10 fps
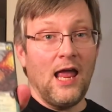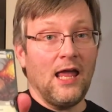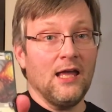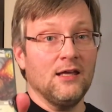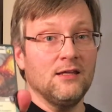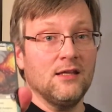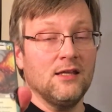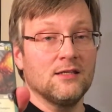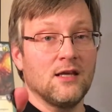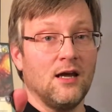and
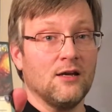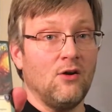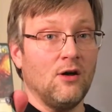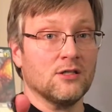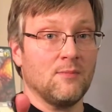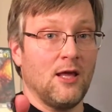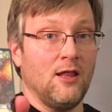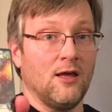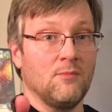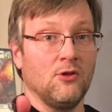he's got an awesome
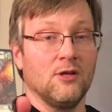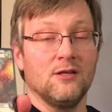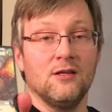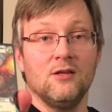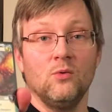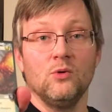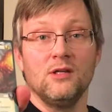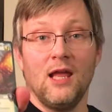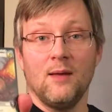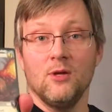ally ability to do
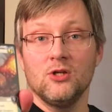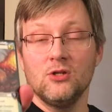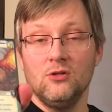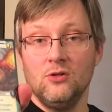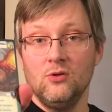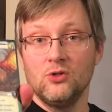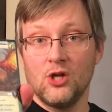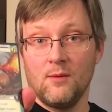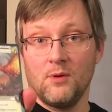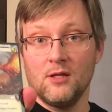damage to
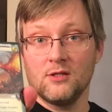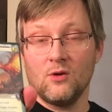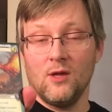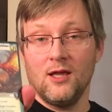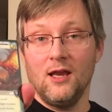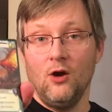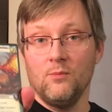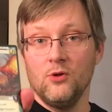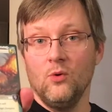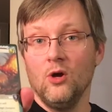champions, so he can
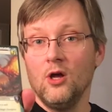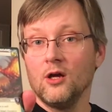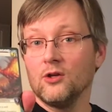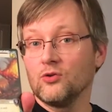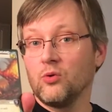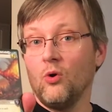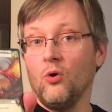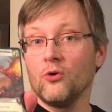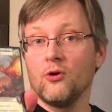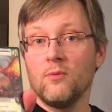help you
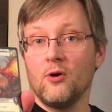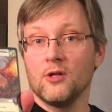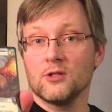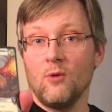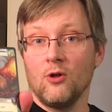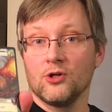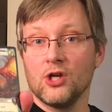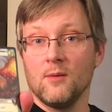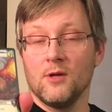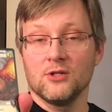control your opponent's smaller
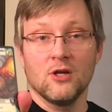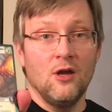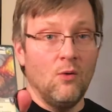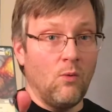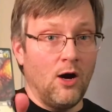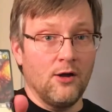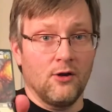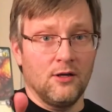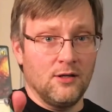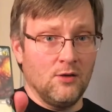champions while you're
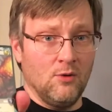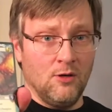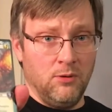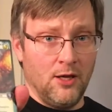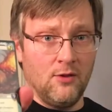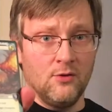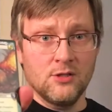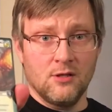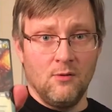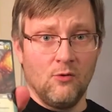continuing to play
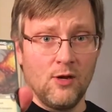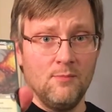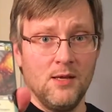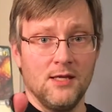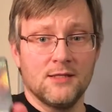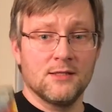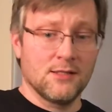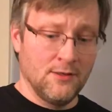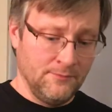those green beasts.